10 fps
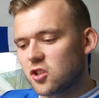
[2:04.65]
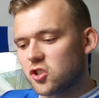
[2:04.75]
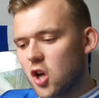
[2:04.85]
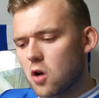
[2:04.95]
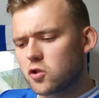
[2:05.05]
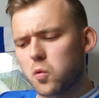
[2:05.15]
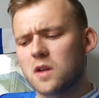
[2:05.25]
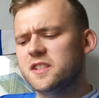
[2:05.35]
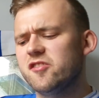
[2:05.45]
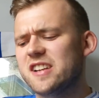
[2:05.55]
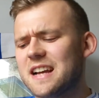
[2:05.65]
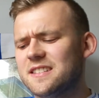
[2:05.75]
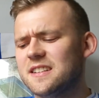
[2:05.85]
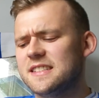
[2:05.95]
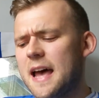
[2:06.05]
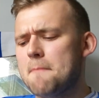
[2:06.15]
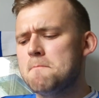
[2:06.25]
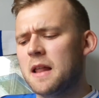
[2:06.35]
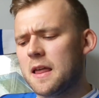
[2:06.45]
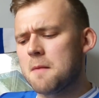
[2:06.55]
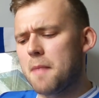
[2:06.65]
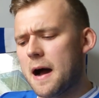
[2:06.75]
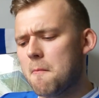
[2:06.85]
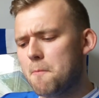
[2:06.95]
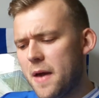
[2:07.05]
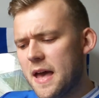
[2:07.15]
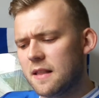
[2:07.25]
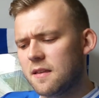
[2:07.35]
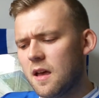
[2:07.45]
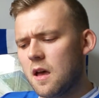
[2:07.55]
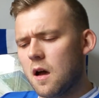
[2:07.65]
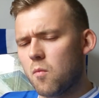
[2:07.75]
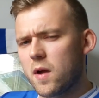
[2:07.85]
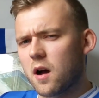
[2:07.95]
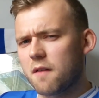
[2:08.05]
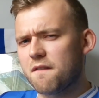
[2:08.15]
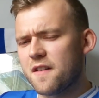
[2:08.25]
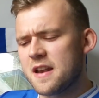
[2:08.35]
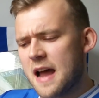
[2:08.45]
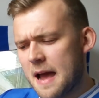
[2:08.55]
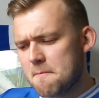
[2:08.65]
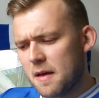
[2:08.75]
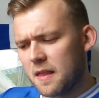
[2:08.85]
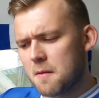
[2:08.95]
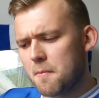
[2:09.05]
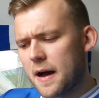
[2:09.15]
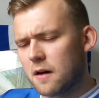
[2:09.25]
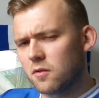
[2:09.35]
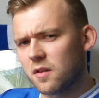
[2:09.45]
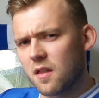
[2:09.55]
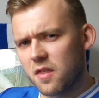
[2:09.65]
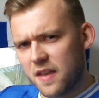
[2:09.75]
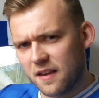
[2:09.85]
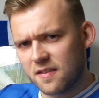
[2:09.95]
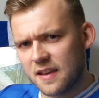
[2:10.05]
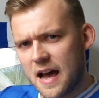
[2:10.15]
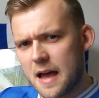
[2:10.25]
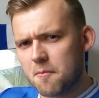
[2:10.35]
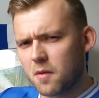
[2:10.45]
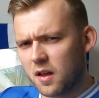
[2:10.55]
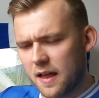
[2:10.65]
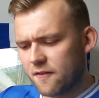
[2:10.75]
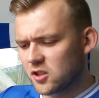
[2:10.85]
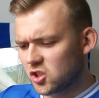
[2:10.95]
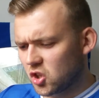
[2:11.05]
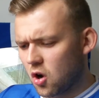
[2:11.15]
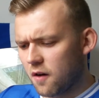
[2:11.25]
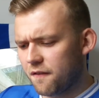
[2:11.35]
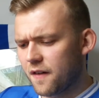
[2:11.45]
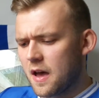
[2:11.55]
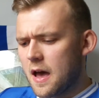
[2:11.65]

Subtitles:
so Swansea rejected a £10 million bid and we got him for £9 million this time. Clever stuff.